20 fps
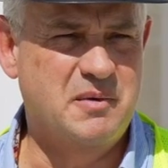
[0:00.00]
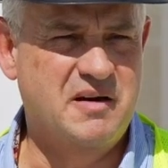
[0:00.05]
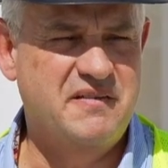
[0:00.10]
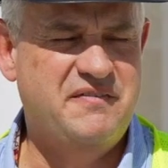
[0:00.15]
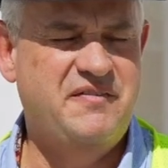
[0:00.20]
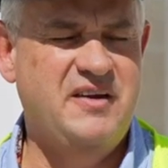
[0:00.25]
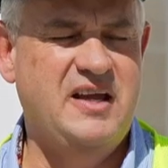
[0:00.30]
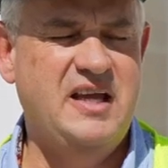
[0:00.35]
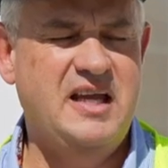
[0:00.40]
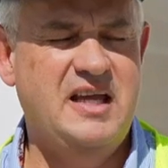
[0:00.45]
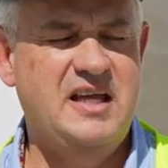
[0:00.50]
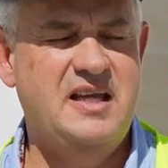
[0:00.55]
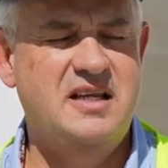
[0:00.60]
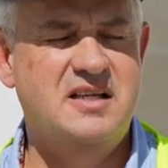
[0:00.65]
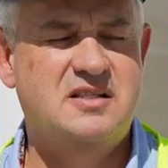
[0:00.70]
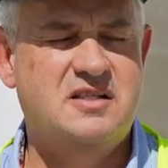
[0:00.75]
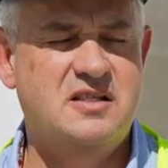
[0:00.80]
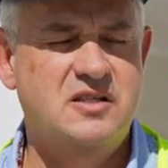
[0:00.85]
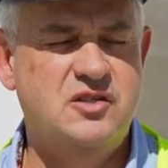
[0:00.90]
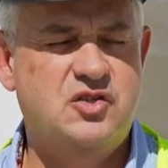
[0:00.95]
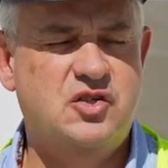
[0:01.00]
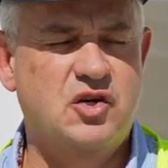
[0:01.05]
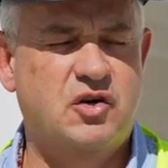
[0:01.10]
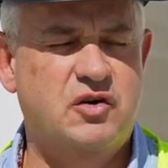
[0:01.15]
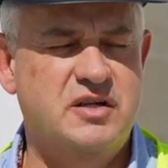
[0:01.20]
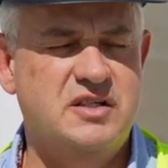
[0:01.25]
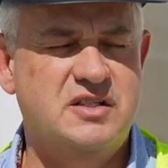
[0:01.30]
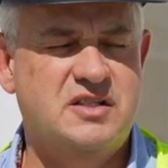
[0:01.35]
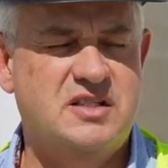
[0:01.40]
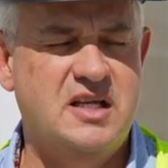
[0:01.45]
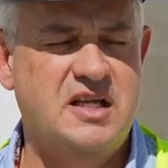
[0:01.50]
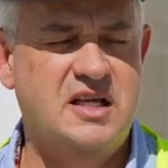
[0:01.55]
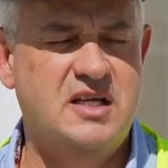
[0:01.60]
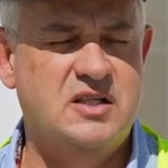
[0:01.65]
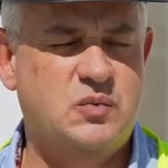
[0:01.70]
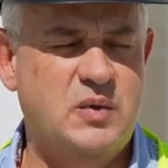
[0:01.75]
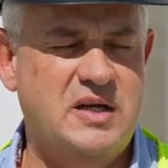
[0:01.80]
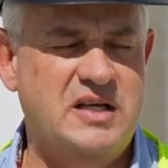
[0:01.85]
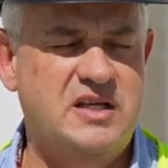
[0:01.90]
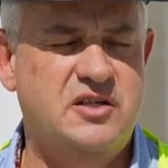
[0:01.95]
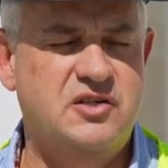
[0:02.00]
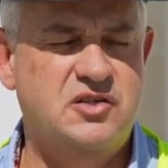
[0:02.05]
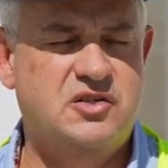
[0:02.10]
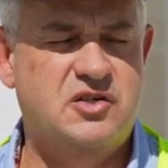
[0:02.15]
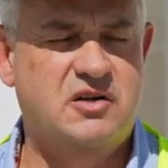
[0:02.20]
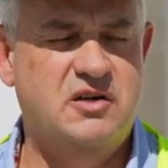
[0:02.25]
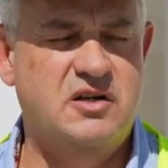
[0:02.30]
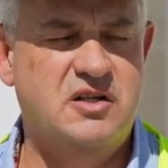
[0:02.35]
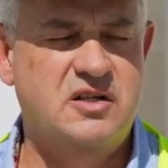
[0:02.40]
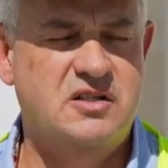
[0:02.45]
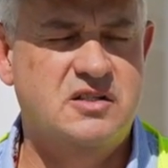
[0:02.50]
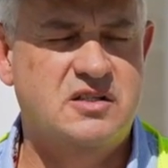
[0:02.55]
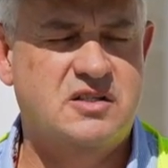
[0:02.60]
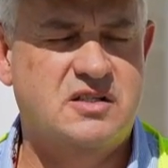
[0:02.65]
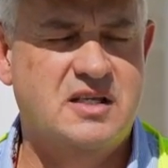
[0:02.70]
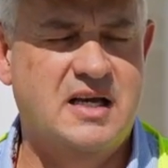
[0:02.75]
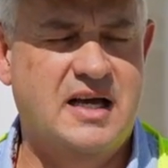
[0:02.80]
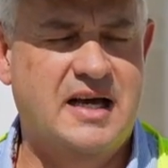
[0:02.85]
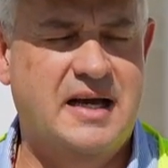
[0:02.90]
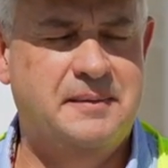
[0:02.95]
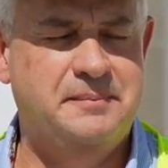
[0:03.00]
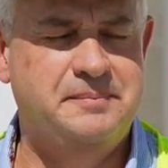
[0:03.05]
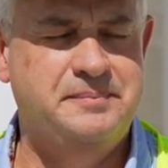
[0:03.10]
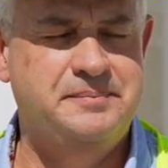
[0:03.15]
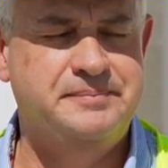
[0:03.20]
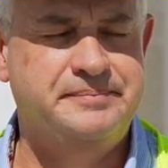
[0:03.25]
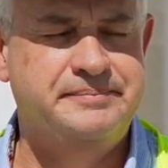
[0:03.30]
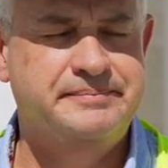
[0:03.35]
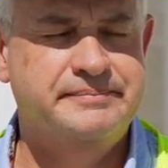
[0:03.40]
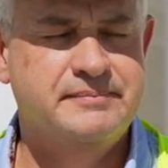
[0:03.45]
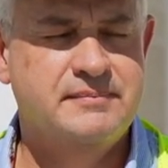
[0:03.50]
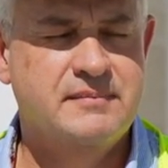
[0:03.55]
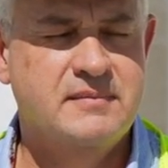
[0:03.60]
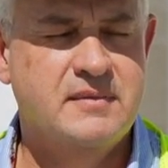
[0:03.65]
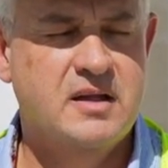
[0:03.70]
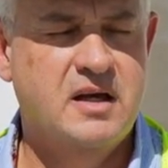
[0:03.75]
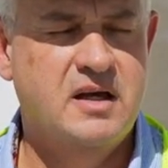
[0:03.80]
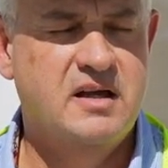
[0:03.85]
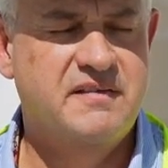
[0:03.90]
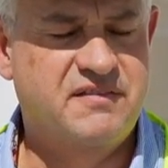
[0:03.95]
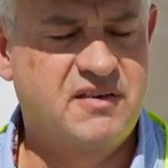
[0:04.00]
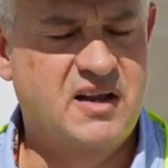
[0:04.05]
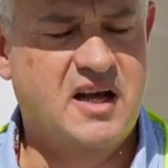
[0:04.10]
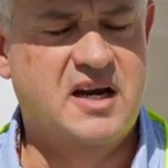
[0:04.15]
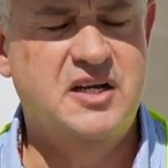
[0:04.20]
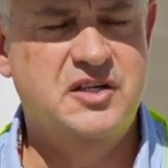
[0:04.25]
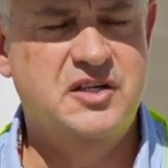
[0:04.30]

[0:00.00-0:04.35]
my fees, insurances, wind insurance, flood